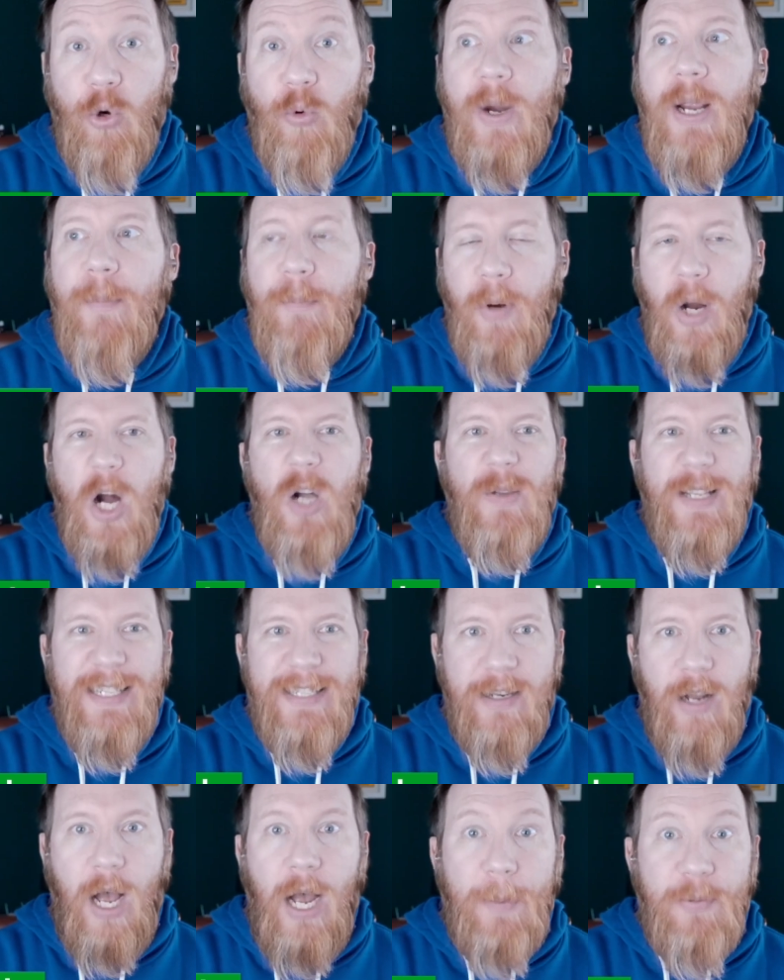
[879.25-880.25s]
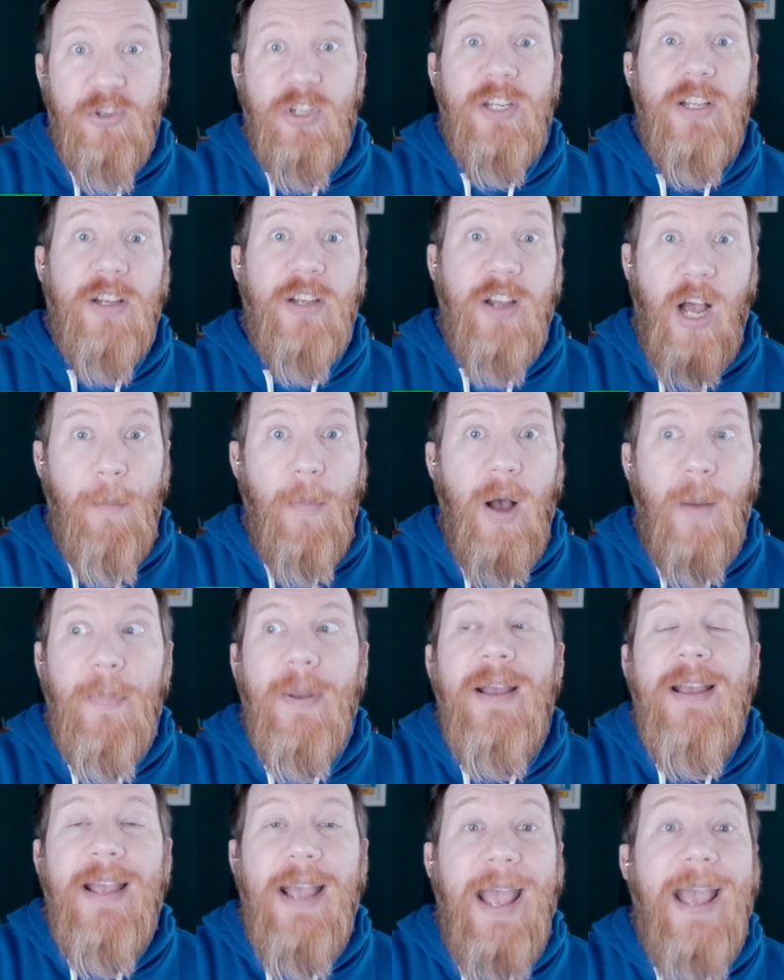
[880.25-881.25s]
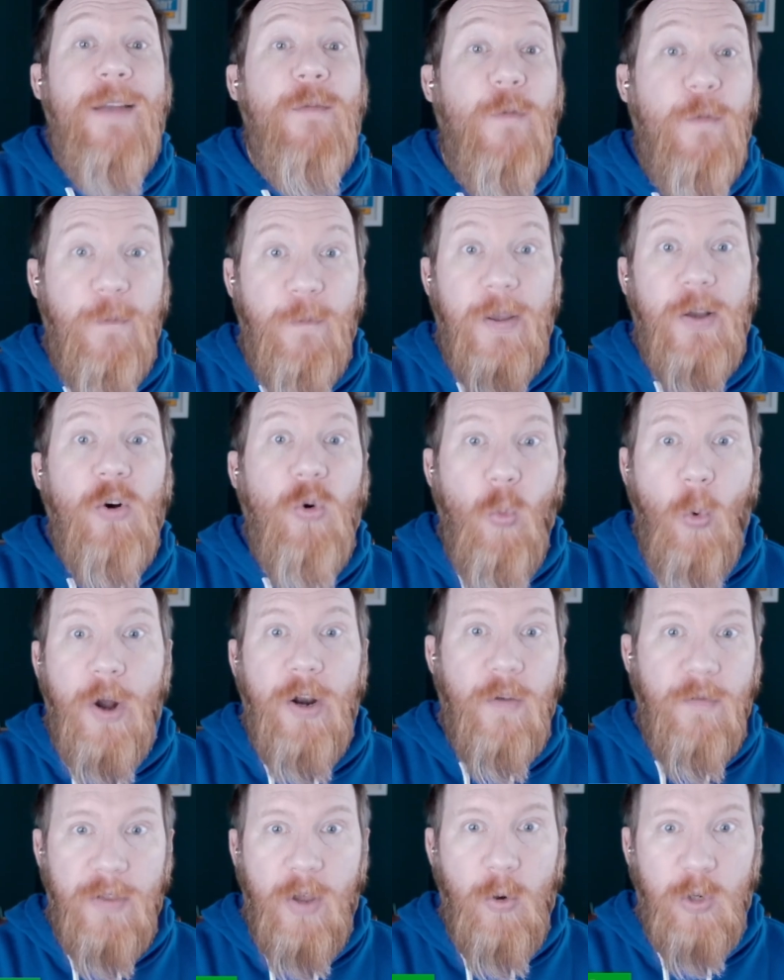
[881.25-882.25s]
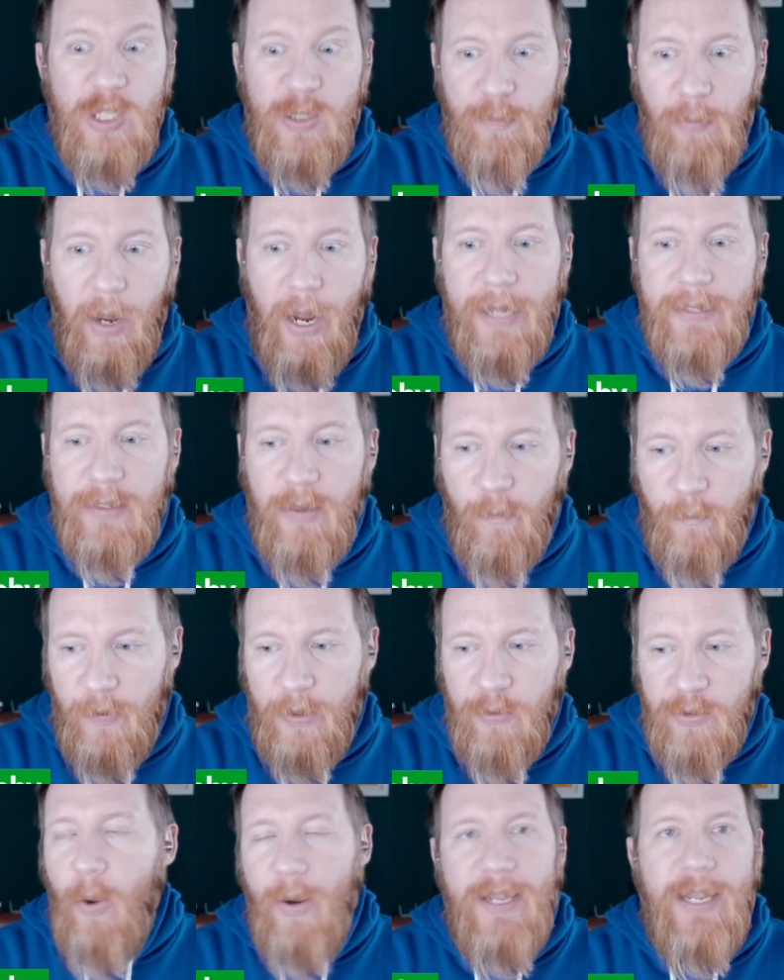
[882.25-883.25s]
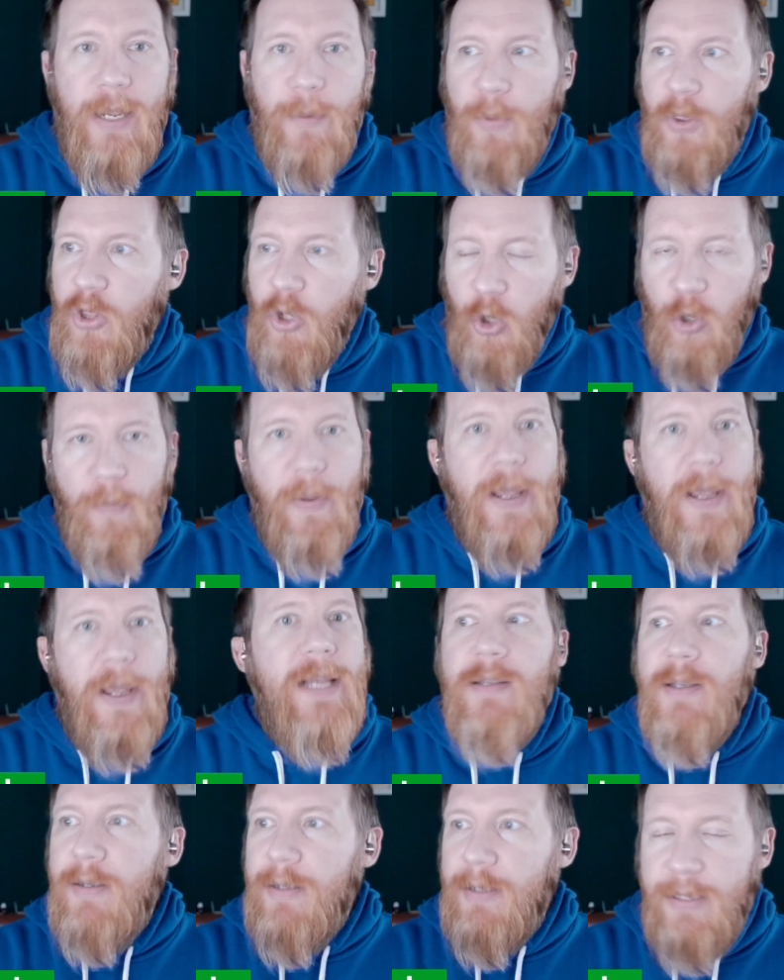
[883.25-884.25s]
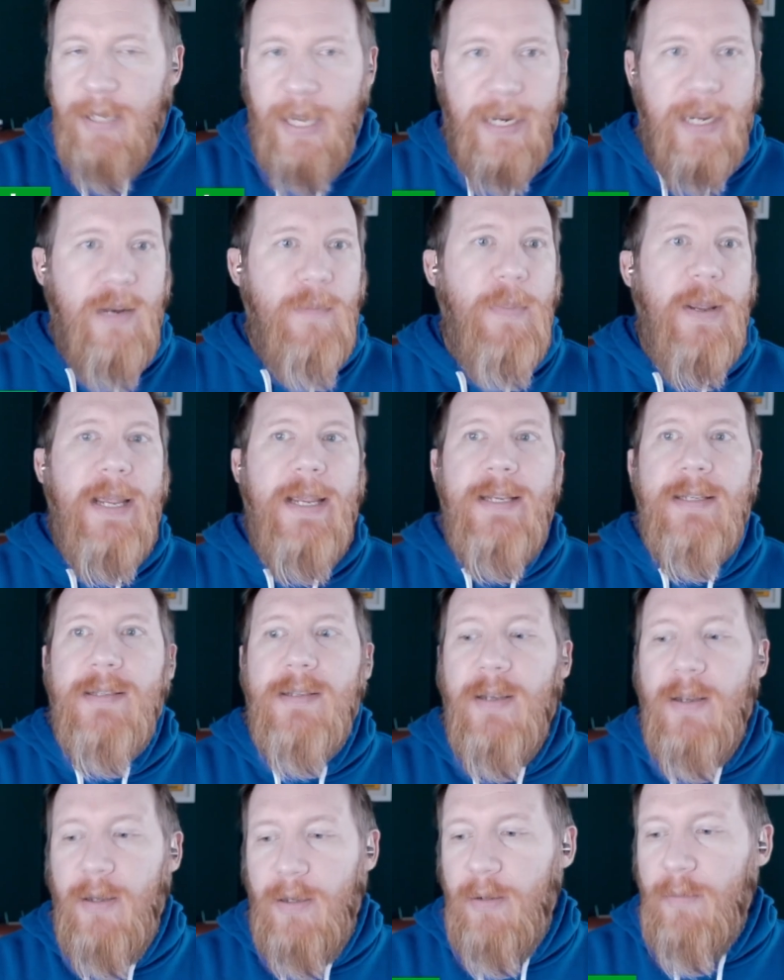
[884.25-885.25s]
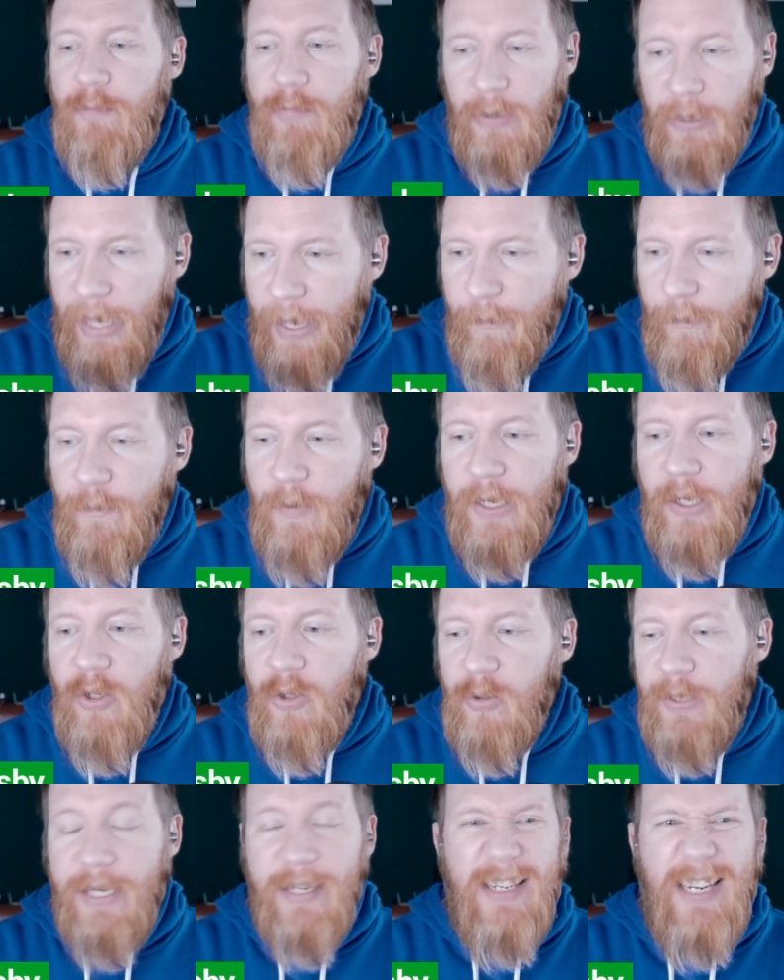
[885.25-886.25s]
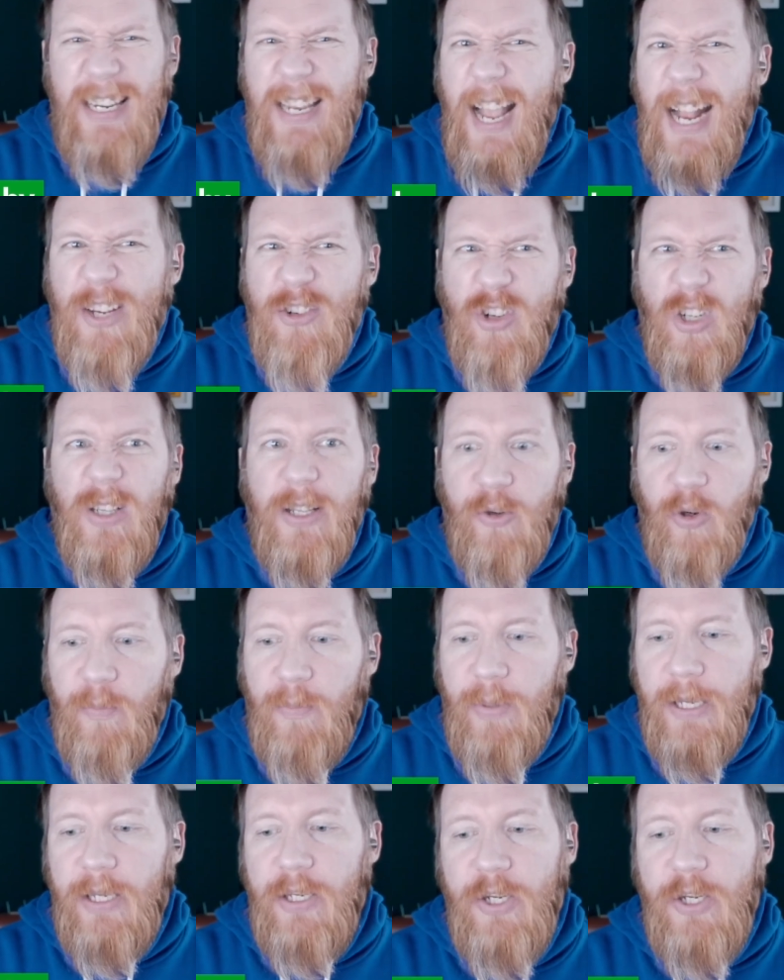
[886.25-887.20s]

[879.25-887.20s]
Graham Pauly is an option to come up and fill one of those spots. It feels, again, third base, second base, left field. He DH'd a little bit.